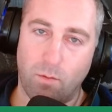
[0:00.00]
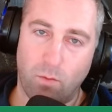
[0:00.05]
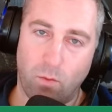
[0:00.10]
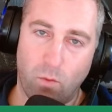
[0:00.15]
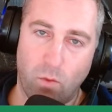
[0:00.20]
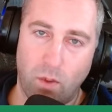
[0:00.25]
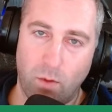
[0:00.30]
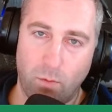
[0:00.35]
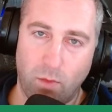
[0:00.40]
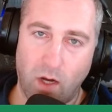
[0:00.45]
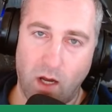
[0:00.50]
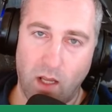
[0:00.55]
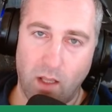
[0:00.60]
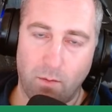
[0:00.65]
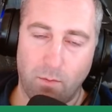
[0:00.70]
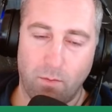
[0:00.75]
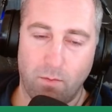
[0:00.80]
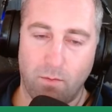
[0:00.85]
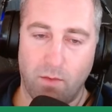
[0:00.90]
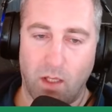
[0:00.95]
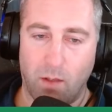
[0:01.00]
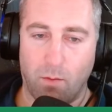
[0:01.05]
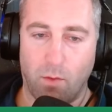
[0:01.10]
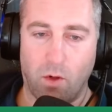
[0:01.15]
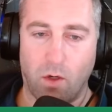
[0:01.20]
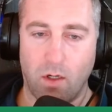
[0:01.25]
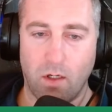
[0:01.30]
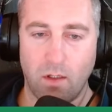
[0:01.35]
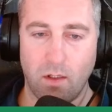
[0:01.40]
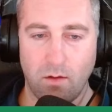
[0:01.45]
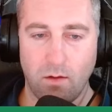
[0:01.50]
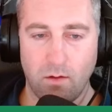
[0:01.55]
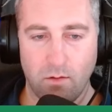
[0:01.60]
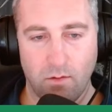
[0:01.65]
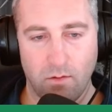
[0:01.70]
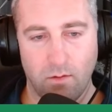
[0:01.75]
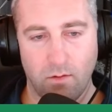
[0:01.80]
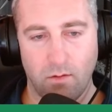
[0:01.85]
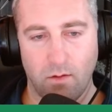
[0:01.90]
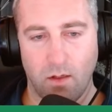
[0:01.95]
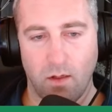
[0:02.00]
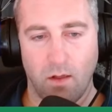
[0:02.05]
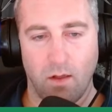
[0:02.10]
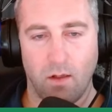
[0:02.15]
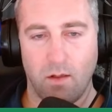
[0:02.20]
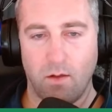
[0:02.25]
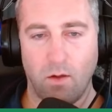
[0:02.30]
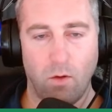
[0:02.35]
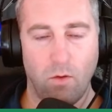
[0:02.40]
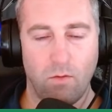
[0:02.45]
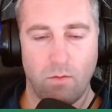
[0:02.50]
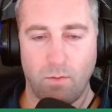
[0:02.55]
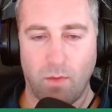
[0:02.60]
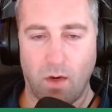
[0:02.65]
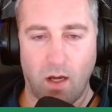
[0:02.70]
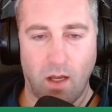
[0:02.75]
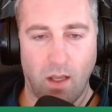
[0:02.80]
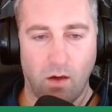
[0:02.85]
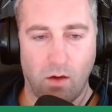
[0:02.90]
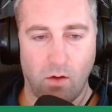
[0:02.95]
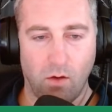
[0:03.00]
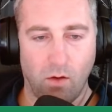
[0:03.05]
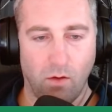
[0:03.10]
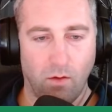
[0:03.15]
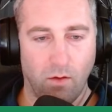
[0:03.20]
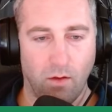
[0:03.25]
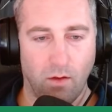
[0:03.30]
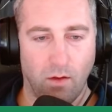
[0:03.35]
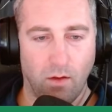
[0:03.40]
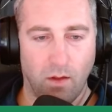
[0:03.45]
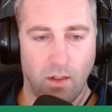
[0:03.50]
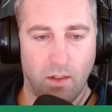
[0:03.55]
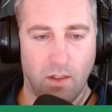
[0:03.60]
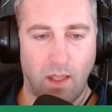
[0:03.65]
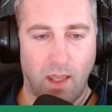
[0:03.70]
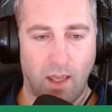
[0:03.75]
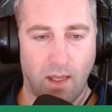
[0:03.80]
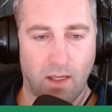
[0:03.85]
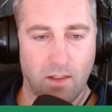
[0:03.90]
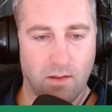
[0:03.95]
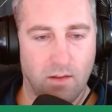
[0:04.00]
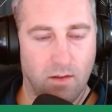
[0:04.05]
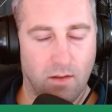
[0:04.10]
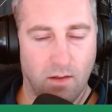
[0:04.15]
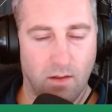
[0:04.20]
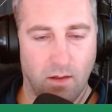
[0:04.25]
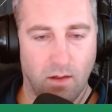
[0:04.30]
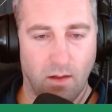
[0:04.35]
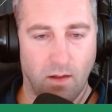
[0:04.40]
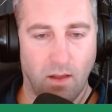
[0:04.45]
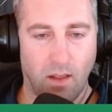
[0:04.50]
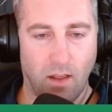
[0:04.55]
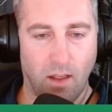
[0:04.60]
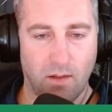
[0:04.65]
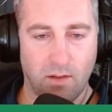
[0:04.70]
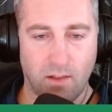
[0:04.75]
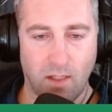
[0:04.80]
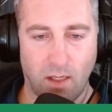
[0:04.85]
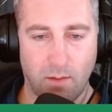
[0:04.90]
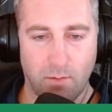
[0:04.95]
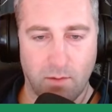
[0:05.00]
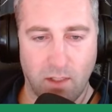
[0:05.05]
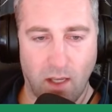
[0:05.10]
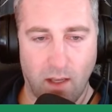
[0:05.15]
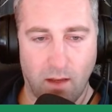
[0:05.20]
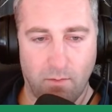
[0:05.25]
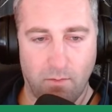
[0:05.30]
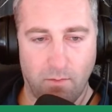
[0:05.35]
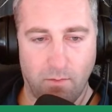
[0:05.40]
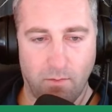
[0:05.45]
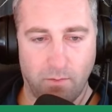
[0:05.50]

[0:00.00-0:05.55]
we buy a bit more. Don't buy all the eggs at the same time.